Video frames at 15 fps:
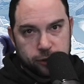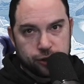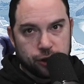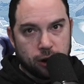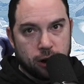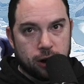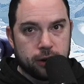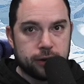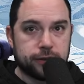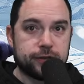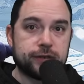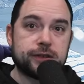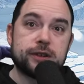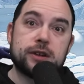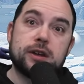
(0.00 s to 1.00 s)

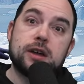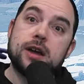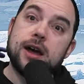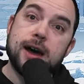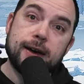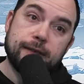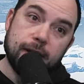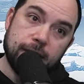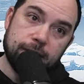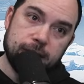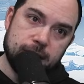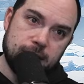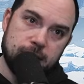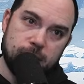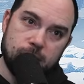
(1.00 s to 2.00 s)
shards and then
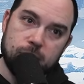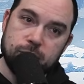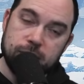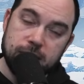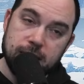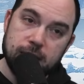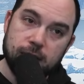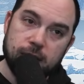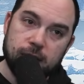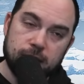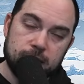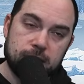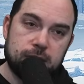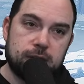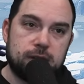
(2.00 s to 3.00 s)
the hero
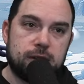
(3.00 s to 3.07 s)
gear.